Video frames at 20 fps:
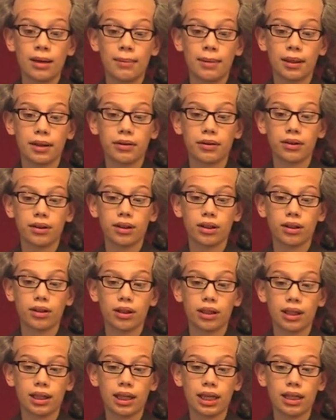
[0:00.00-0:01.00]
But
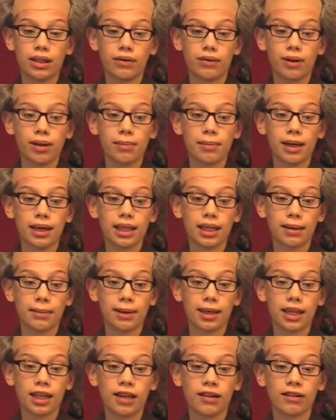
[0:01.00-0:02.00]
it reminded
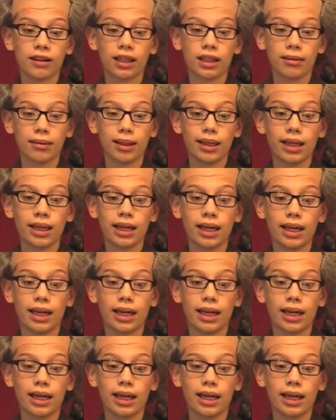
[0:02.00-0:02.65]
me of something